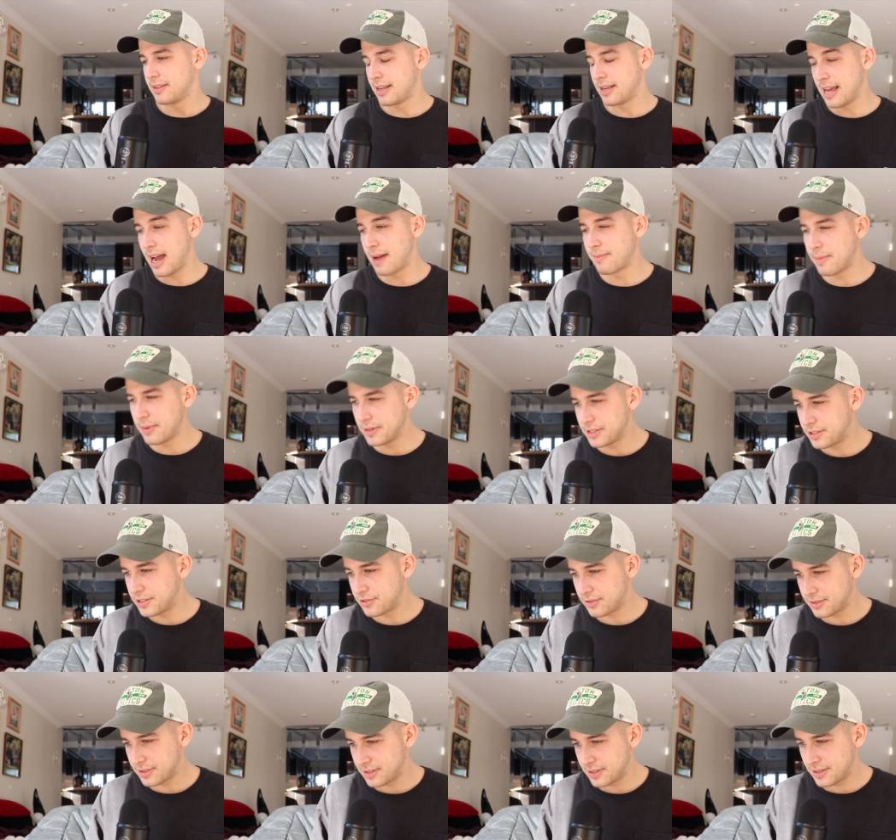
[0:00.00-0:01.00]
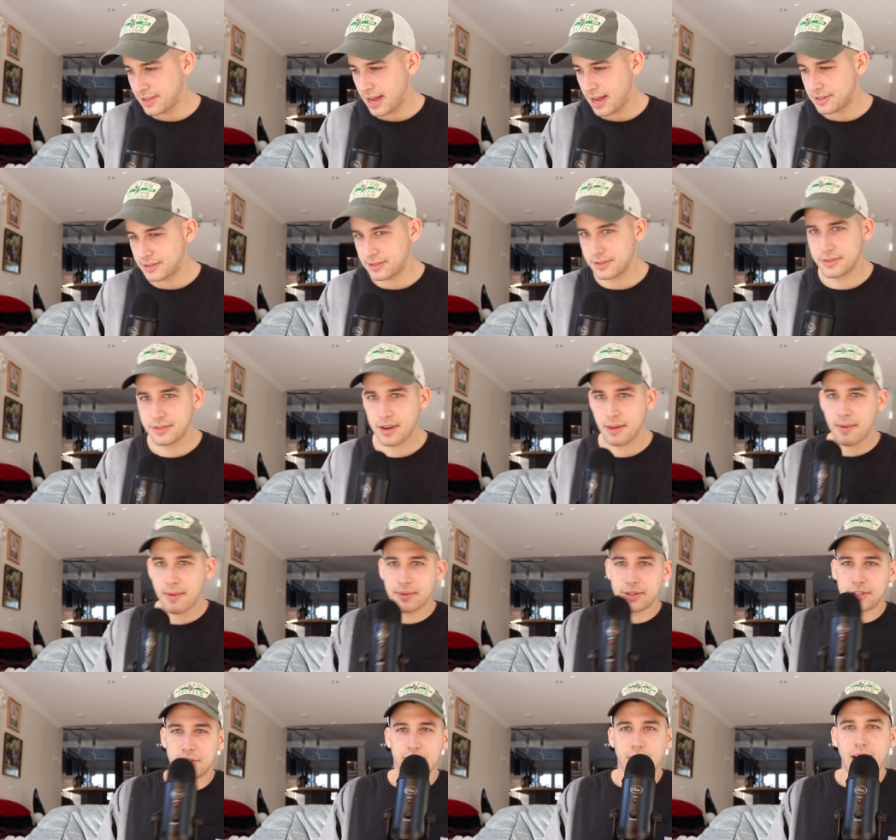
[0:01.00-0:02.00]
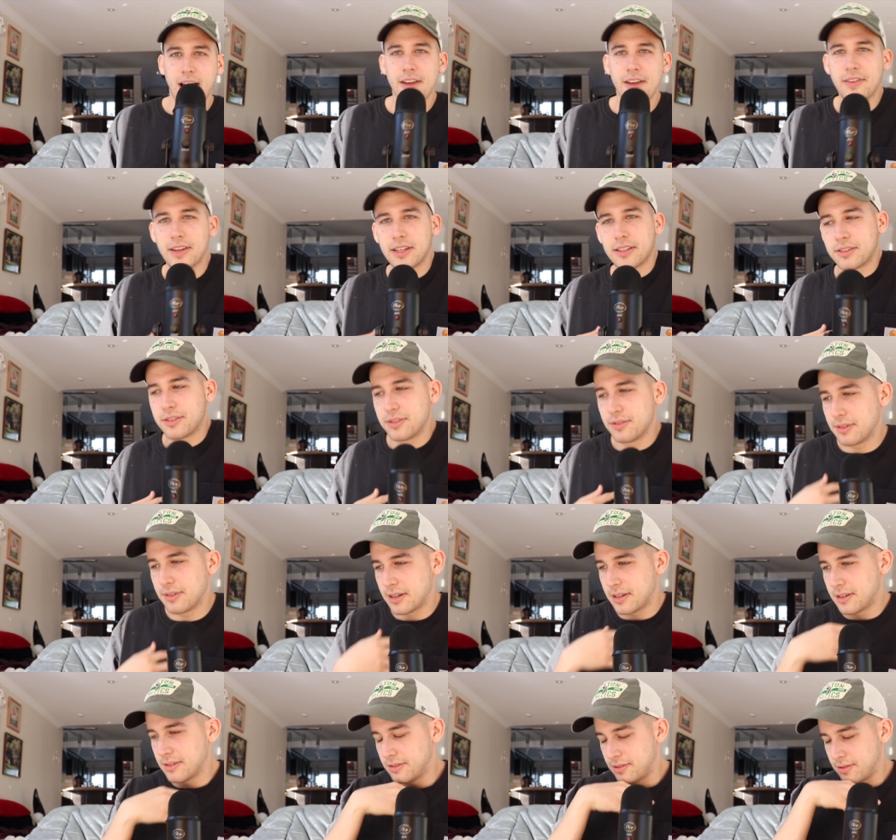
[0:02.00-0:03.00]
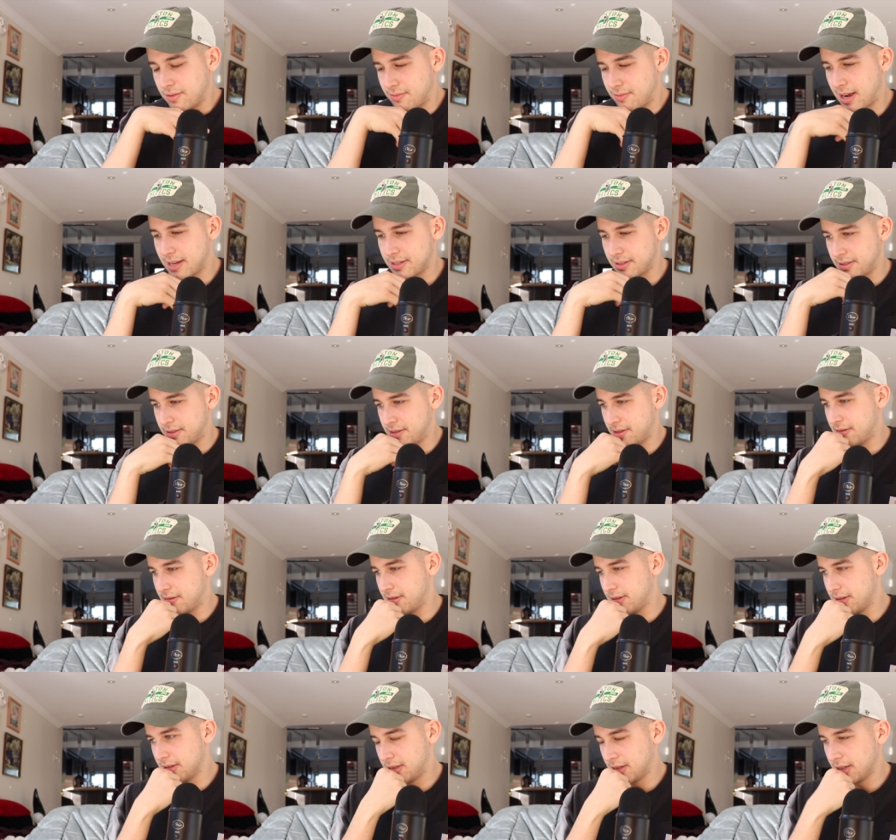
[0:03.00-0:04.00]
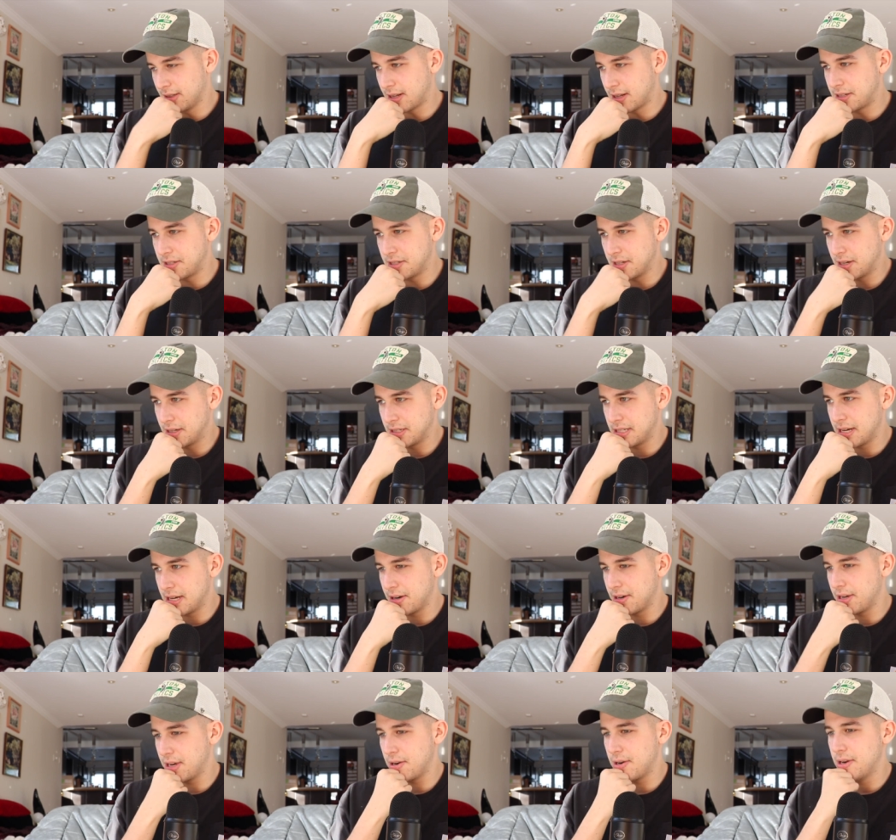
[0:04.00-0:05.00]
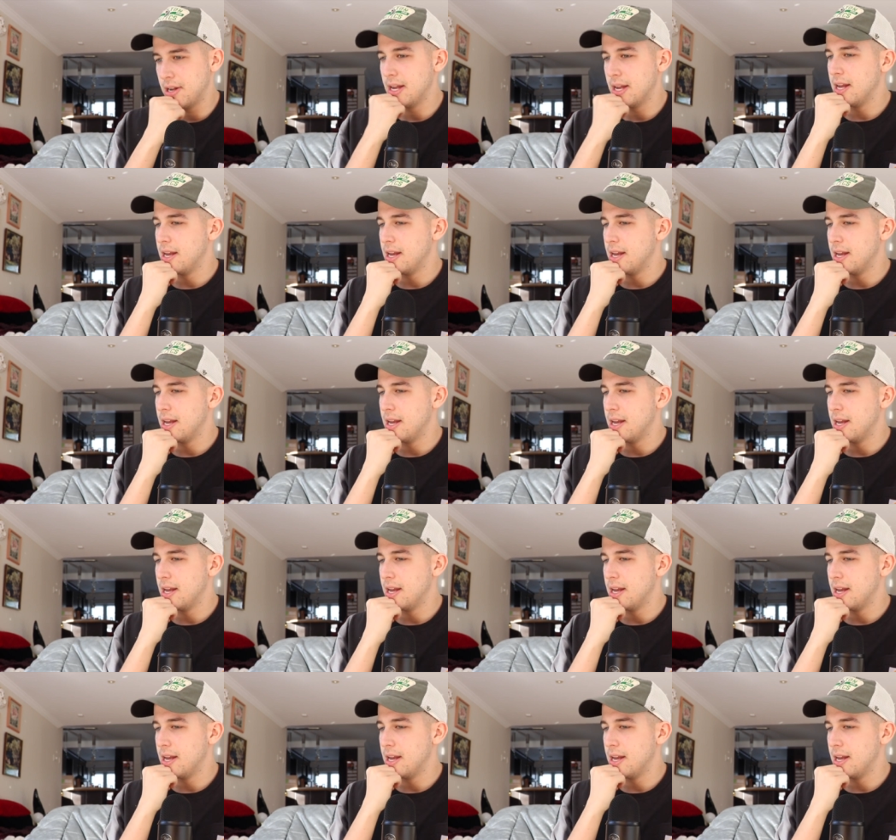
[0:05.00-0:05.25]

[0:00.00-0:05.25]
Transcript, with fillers: Yeah, I remember that. I remember driving to uh to wet to to London, Ontario,